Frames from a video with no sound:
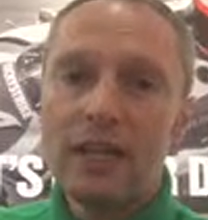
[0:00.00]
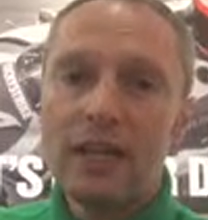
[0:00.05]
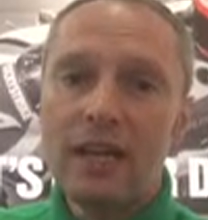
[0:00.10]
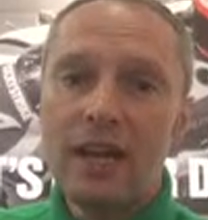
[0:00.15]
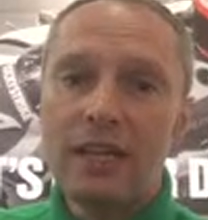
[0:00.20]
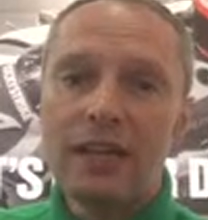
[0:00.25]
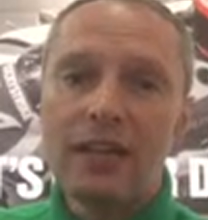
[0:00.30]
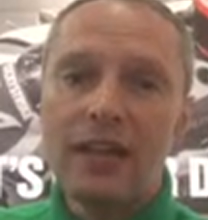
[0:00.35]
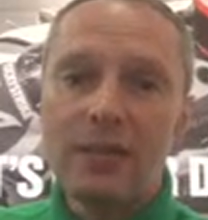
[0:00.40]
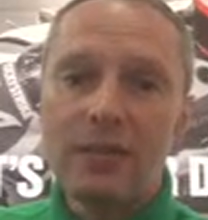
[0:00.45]

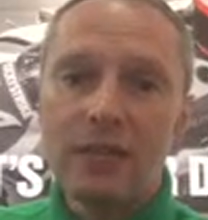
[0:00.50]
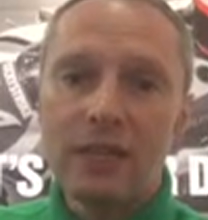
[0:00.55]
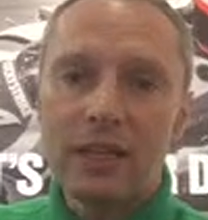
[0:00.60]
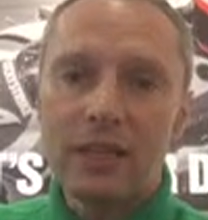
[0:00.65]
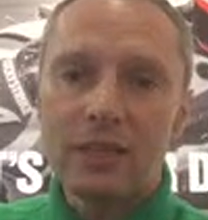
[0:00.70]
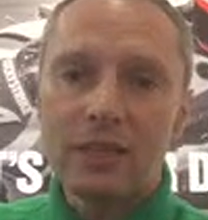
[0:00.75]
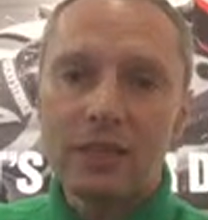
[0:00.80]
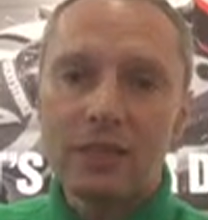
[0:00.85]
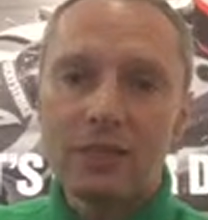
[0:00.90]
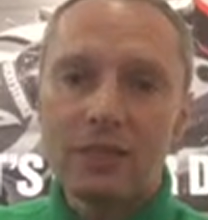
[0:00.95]
And I
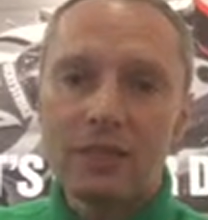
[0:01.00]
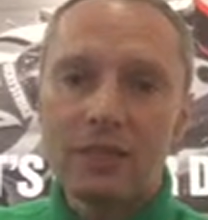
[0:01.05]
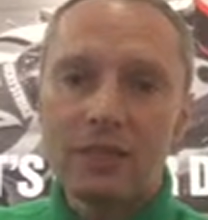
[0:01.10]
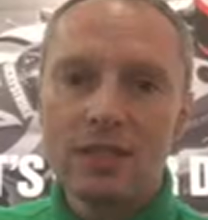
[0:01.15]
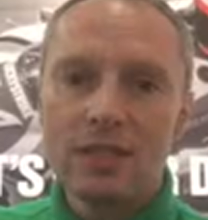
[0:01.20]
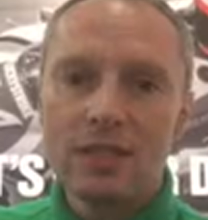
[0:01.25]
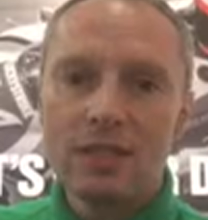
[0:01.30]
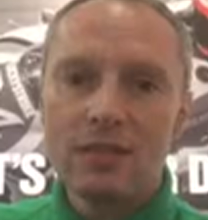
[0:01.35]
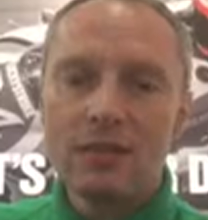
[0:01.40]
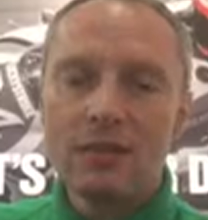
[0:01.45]
think that
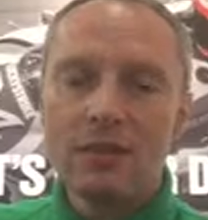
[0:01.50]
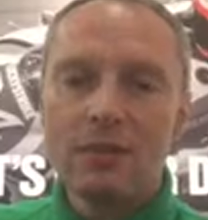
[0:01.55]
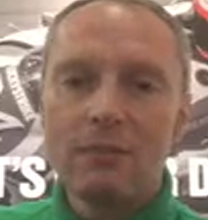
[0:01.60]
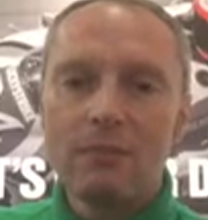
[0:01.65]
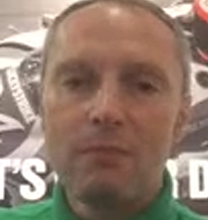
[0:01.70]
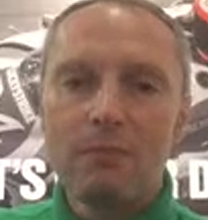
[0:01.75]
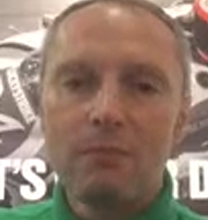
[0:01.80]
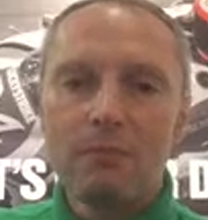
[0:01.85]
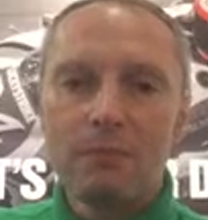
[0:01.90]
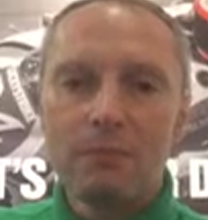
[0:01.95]

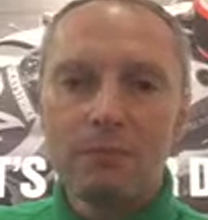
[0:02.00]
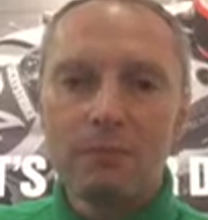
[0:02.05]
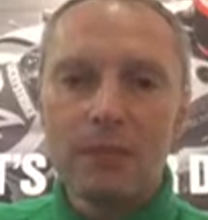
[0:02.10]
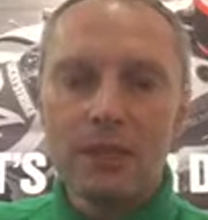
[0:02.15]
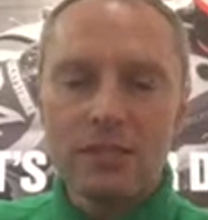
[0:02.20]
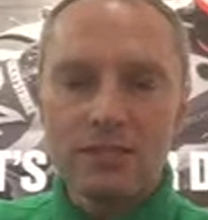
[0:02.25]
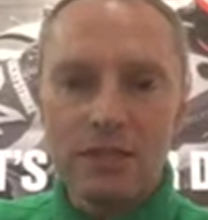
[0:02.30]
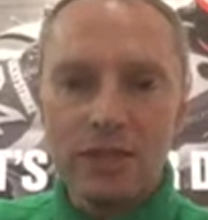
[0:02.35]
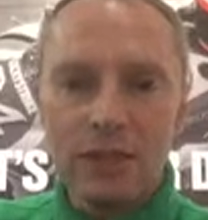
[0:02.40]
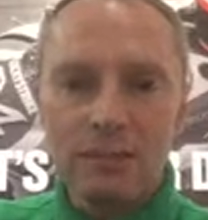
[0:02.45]
the
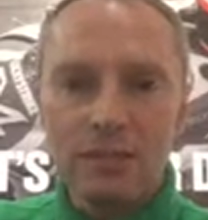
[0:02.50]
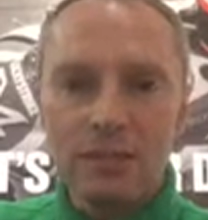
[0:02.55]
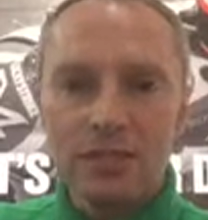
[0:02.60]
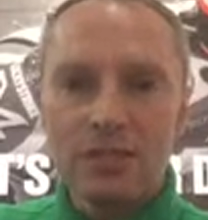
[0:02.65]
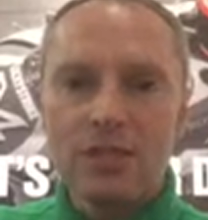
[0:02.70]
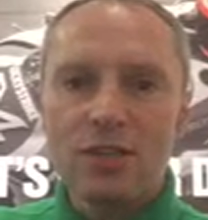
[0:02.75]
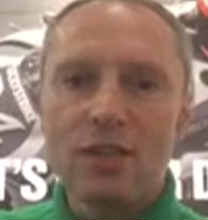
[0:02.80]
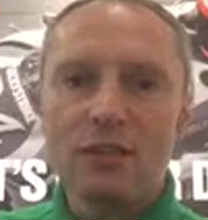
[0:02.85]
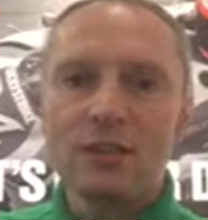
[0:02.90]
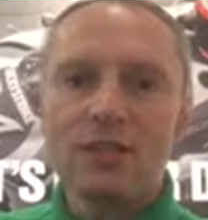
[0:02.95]
celebrity
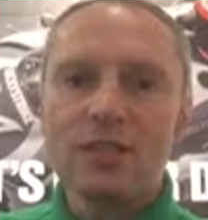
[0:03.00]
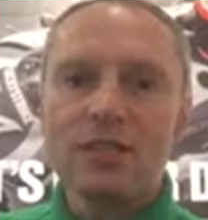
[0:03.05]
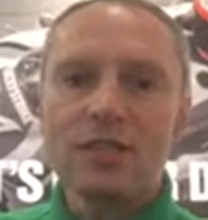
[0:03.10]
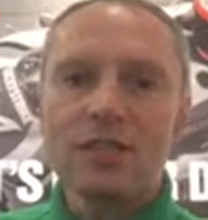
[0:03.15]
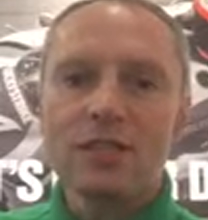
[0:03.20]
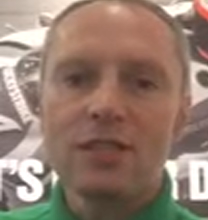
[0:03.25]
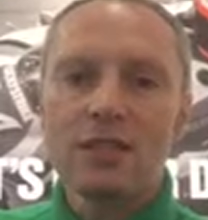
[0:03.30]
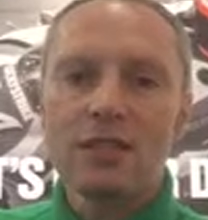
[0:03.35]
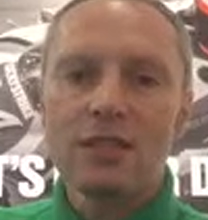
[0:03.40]
service,